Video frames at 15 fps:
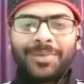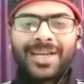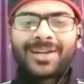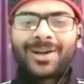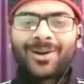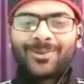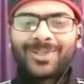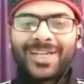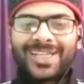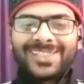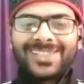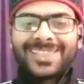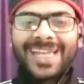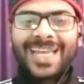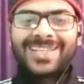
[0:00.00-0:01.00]
background
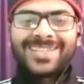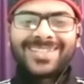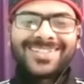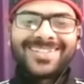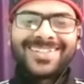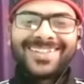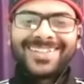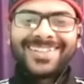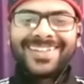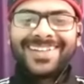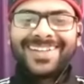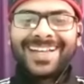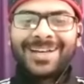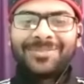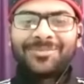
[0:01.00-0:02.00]
has changed.
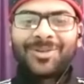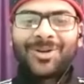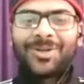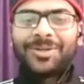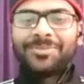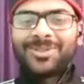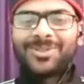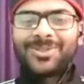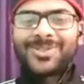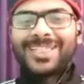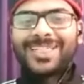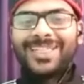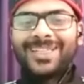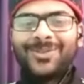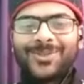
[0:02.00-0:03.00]
I'm not able to
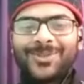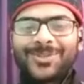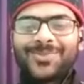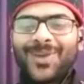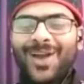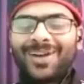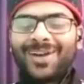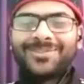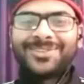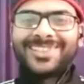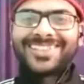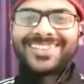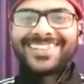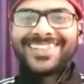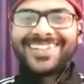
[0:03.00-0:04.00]
see those
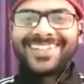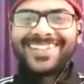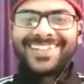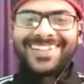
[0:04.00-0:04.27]
flowers.